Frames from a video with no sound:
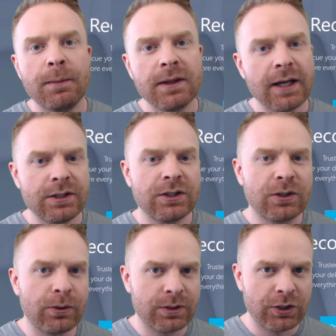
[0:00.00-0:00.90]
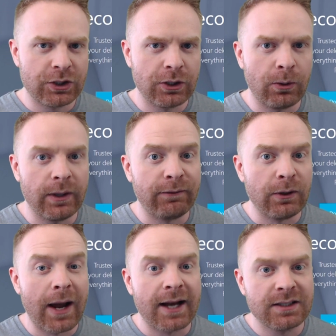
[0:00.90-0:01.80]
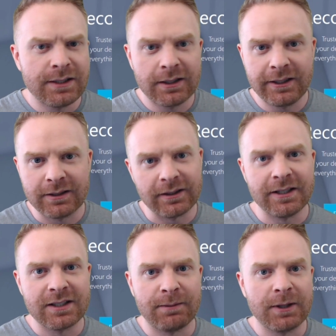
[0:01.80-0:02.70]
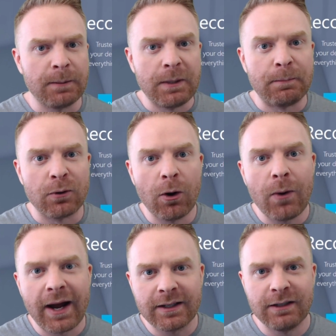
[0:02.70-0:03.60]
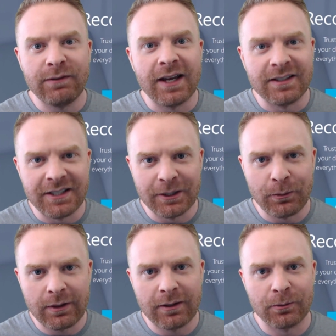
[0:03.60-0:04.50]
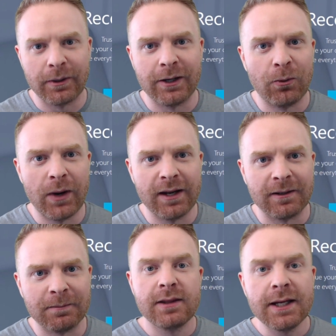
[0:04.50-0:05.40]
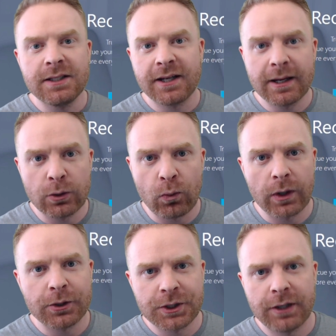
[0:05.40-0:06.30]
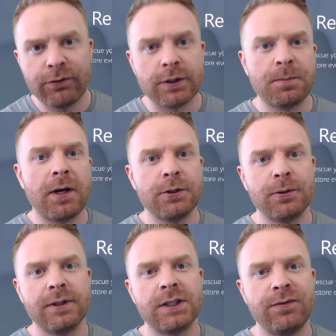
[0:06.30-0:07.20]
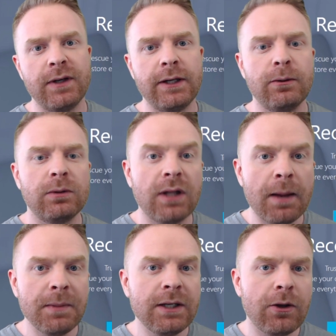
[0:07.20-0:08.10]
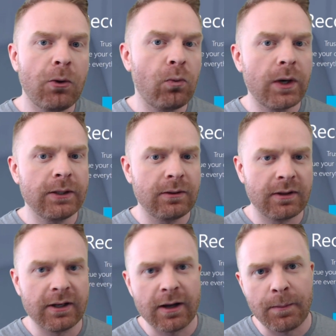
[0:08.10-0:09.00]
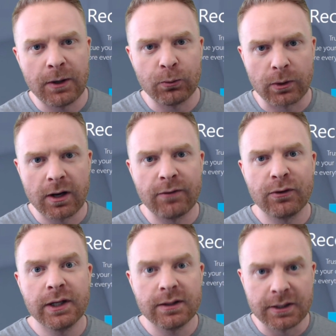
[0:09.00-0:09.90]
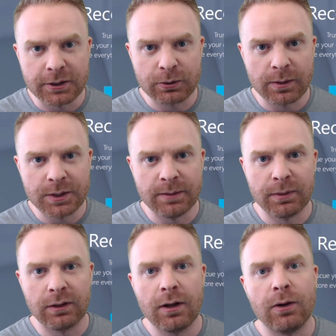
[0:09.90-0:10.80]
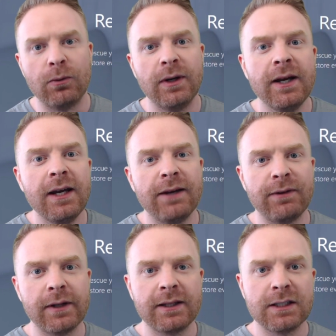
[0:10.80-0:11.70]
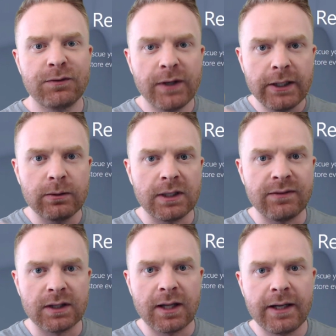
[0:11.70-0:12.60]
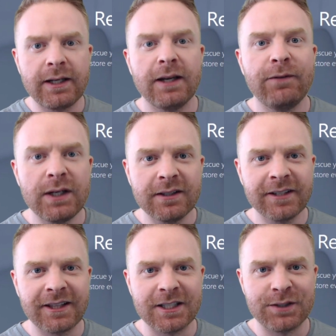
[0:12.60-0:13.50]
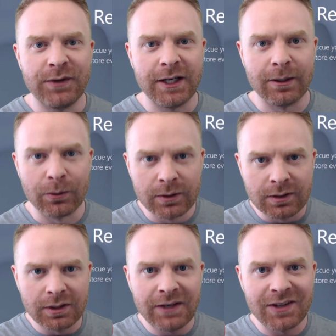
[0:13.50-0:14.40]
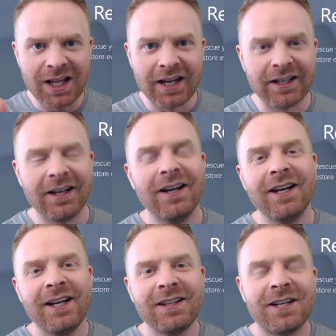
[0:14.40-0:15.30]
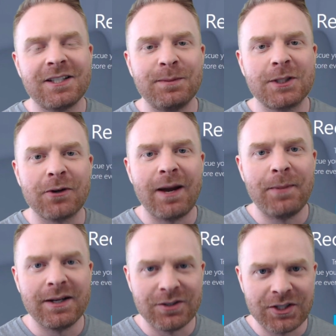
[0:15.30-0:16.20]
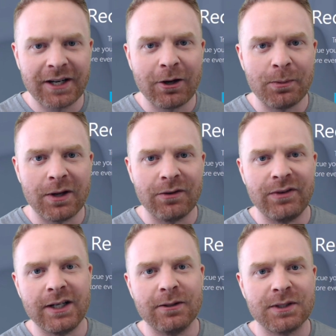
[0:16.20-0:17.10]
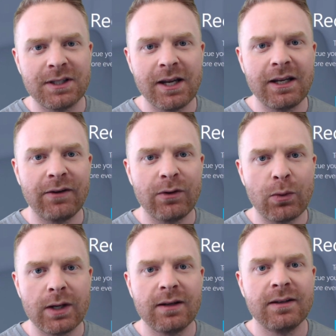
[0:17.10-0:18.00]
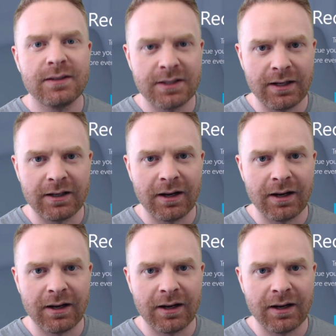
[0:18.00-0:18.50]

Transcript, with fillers: but that just goes to show if you accidentally delete something, be proactive and deal with it right away. Thanks again to Wondershare for sponsoring this video. Let me know what you think about Recoverit in the description below. If you like this video, leave a like. If you didn't like this video, leave a like. Hit that subscribe button. Check out my other videos. Thank you, everyone. Take